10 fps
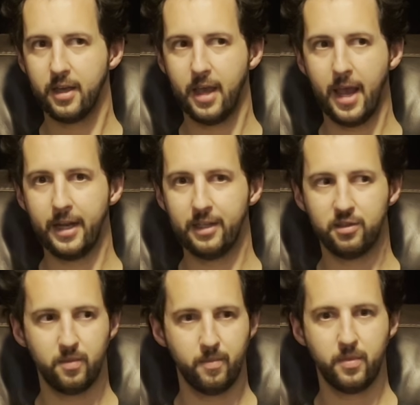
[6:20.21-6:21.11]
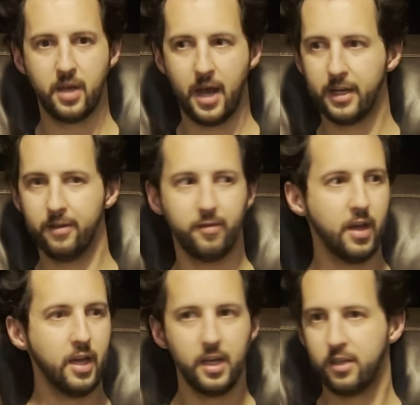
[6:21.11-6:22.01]
and it's kind of
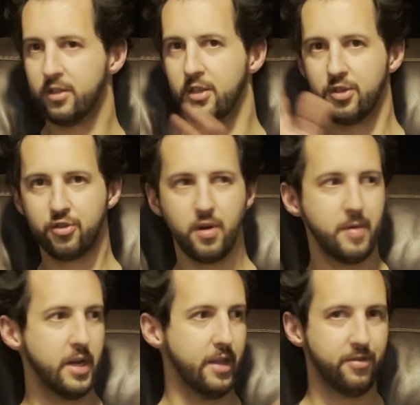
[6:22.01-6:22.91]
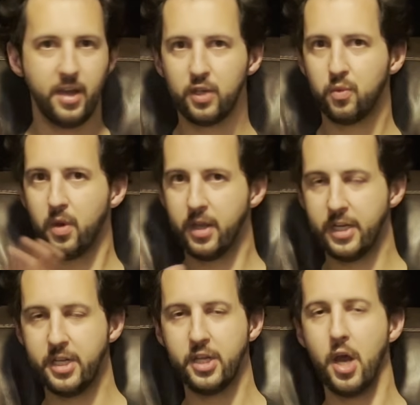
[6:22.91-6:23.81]
distributing things where they
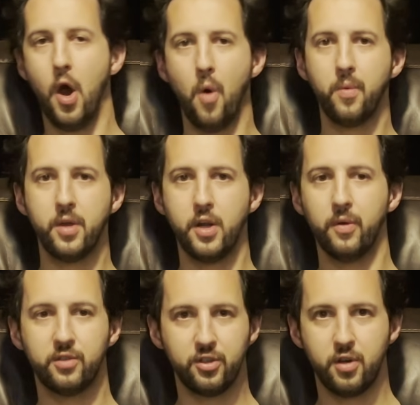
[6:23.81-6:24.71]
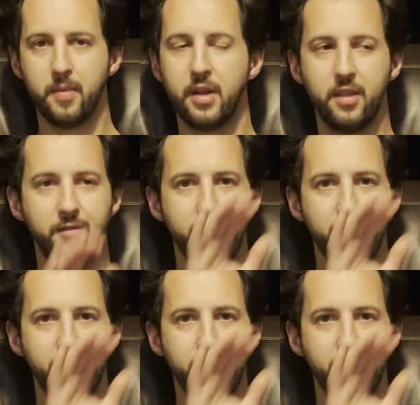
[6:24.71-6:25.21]
need to go. It's distributing the